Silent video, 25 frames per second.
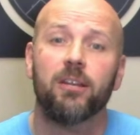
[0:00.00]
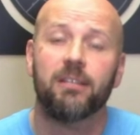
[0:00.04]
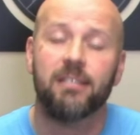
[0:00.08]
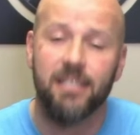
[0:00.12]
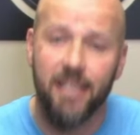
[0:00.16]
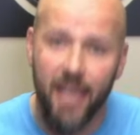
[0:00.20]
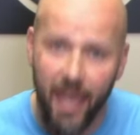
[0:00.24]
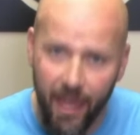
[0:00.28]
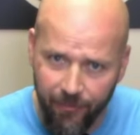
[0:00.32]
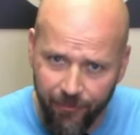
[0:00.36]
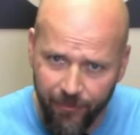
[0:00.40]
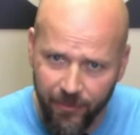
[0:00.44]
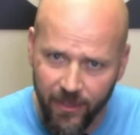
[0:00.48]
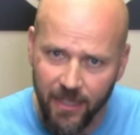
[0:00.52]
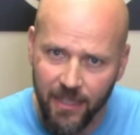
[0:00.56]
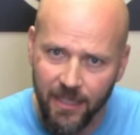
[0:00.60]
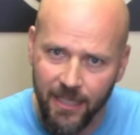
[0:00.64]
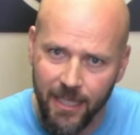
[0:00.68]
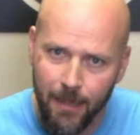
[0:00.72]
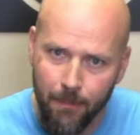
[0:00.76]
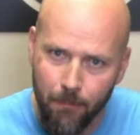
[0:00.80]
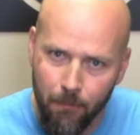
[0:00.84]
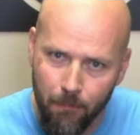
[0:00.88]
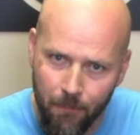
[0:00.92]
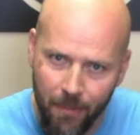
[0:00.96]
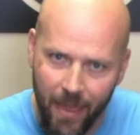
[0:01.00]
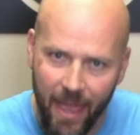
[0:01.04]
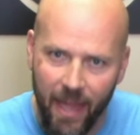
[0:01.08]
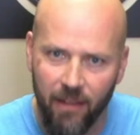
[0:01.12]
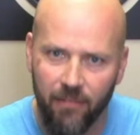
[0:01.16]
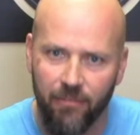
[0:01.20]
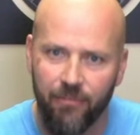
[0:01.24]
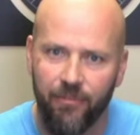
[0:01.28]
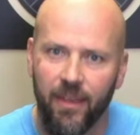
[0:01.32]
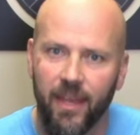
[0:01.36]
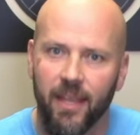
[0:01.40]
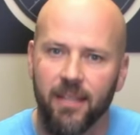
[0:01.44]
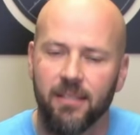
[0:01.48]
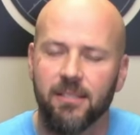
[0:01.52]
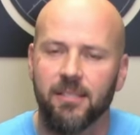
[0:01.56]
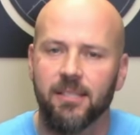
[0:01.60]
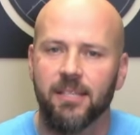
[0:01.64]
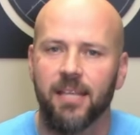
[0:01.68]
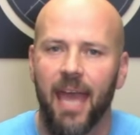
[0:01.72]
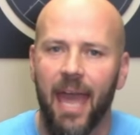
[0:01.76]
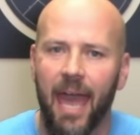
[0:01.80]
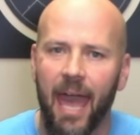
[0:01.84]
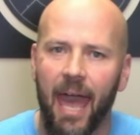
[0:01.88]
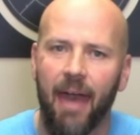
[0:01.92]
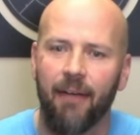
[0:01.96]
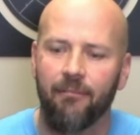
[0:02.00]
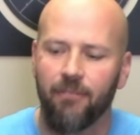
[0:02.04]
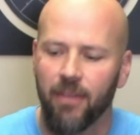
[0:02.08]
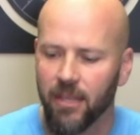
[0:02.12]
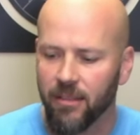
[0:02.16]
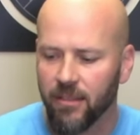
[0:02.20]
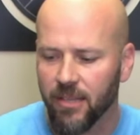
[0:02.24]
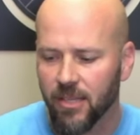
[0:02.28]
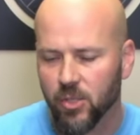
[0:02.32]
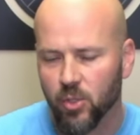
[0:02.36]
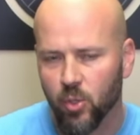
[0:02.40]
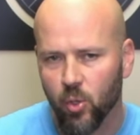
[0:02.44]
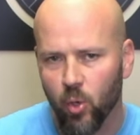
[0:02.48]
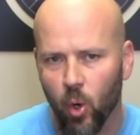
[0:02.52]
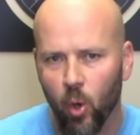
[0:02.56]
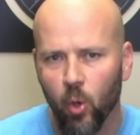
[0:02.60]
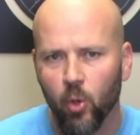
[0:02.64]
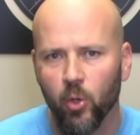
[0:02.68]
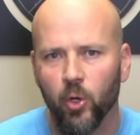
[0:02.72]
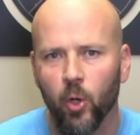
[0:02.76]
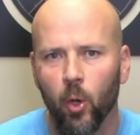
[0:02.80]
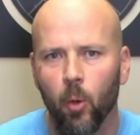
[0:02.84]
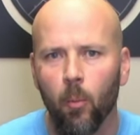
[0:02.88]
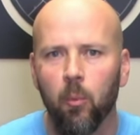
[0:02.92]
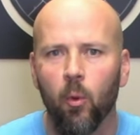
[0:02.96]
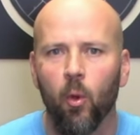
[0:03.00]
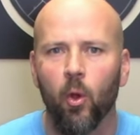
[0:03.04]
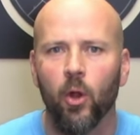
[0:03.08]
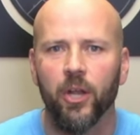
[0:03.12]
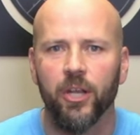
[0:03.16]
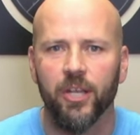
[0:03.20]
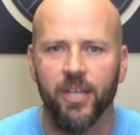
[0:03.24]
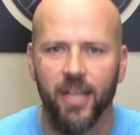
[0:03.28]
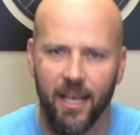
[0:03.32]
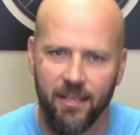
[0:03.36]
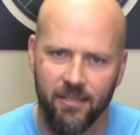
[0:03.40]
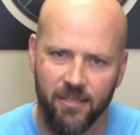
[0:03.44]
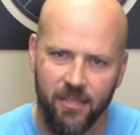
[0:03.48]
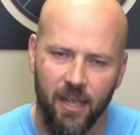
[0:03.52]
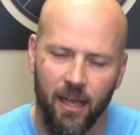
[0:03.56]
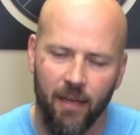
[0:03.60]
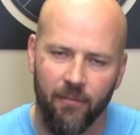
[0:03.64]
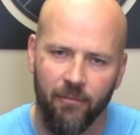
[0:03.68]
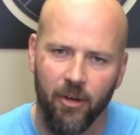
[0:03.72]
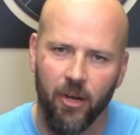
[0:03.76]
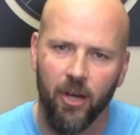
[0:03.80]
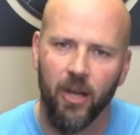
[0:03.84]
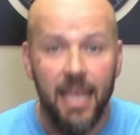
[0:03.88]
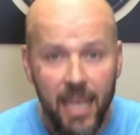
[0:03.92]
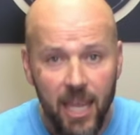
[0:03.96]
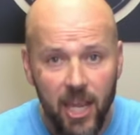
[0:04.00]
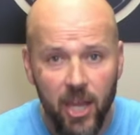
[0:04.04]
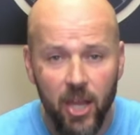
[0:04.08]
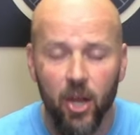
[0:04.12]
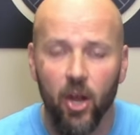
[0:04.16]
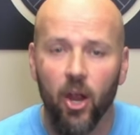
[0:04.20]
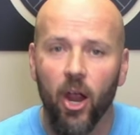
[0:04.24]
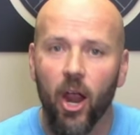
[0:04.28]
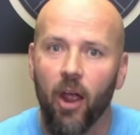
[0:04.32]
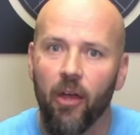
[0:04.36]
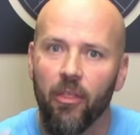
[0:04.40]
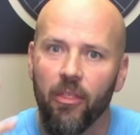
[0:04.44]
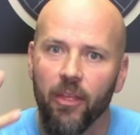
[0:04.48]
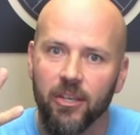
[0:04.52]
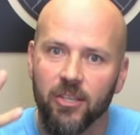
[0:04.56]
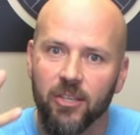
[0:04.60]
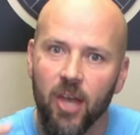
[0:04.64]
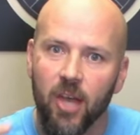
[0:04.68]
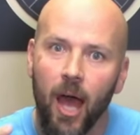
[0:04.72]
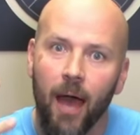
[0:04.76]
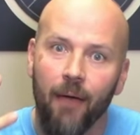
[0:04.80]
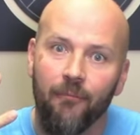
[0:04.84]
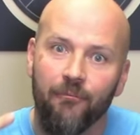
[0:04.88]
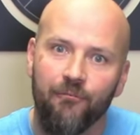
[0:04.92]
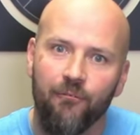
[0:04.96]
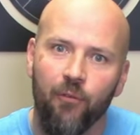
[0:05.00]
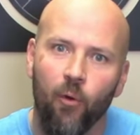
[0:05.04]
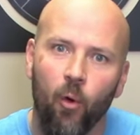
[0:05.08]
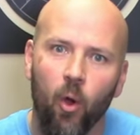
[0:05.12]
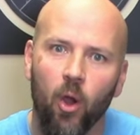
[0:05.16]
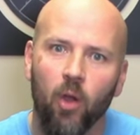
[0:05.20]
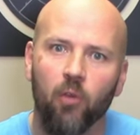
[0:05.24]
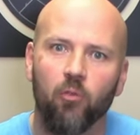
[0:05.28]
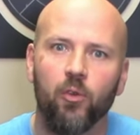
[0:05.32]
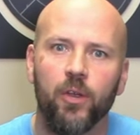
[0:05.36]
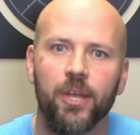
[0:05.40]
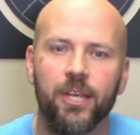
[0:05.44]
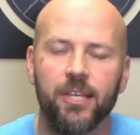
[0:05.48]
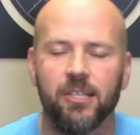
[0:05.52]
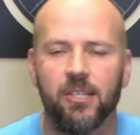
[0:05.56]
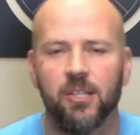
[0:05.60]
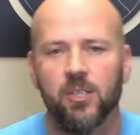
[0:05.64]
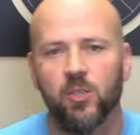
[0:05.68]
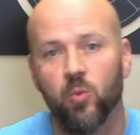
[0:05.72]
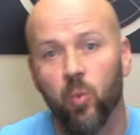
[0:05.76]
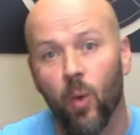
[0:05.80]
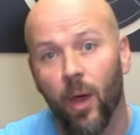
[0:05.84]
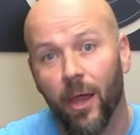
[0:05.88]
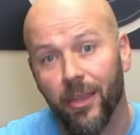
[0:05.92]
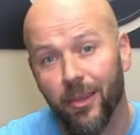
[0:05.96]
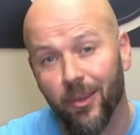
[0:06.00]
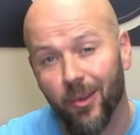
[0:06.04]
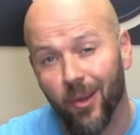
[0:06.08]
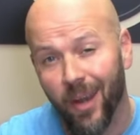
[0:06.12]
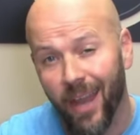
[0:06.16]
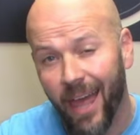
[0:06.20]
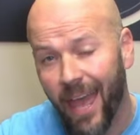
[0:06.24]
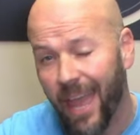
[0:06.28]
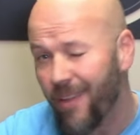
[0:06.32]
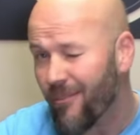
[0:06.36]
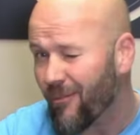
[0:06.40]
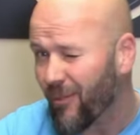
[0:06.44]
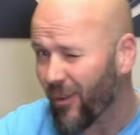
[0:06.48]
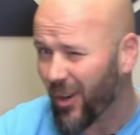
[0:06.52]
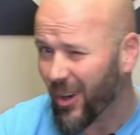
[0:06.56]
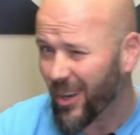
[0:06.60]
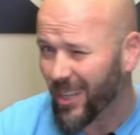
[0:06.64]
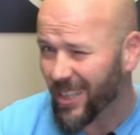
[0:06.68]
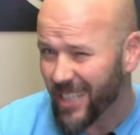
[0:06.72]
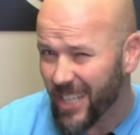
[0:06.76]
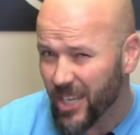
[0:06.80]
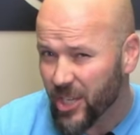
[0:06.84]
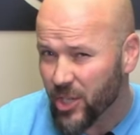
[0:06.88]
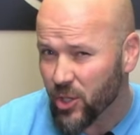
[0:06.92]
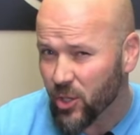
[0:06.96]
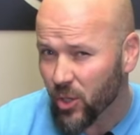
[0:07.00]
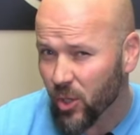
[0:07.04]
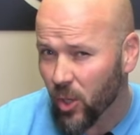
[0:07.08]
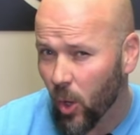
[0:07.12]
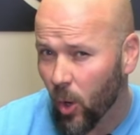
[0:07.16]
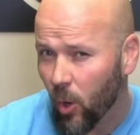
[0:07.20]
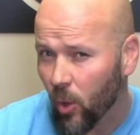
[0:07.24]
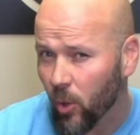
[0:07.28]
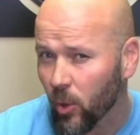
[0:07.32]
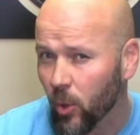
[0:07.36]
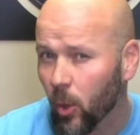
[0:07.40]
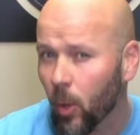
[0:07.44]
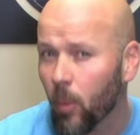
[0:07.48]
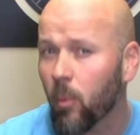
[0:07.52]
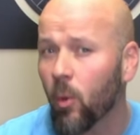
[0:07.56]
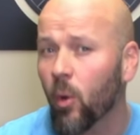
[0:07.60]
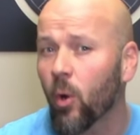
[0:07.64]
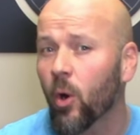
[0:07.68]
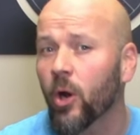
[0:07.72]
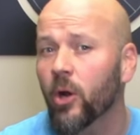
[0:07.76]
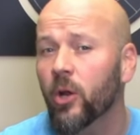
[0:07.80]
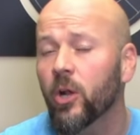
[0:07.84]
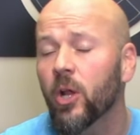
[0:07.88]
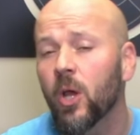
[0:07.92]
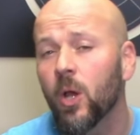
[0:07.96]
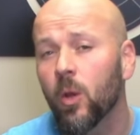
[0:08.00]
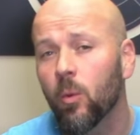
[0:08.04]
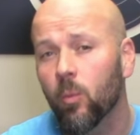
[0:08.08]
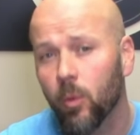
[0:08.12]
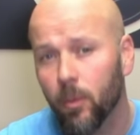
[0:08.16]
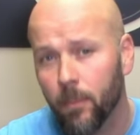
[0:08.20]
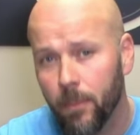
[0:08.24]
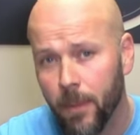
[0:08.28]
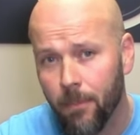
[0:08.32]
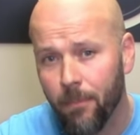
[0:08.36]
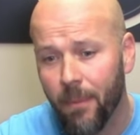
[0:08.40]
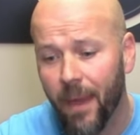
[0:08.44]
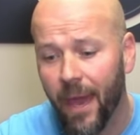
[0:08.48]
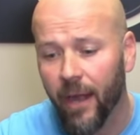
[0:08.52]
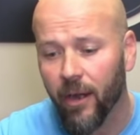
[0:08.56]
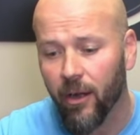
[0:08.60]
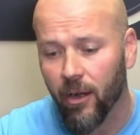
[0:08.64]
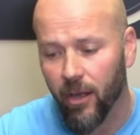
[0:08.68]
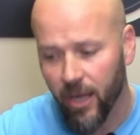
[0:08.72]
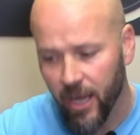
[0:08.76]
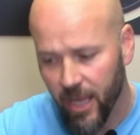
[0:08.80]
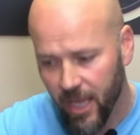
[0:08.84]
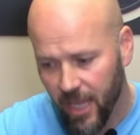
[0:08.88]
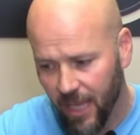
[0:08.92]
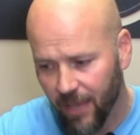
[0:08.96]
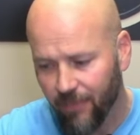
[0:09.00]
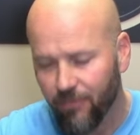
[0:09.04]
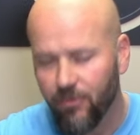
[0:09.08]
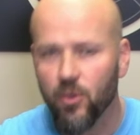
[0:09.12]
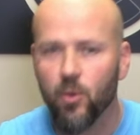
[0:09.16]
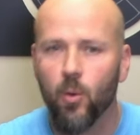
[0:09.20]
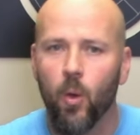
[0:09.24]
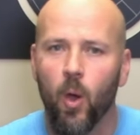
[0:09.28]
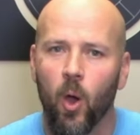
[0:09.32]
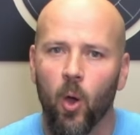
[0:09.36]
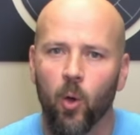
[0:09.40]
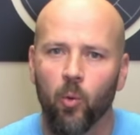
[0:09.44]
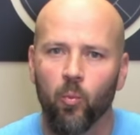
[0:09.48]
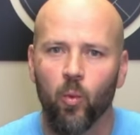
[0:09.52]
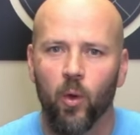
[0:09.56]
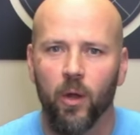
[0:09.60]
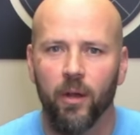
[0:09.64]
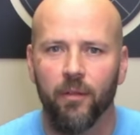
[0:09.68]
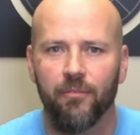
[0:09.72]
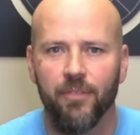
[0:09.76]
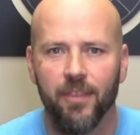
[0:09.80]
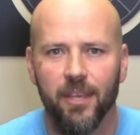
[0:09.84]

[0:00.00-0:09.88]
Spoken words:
definitely benefits to having this Crokinole board dust cover. Here are the top four reasons why your life, or at least your Crokinole board, will be better if you own one of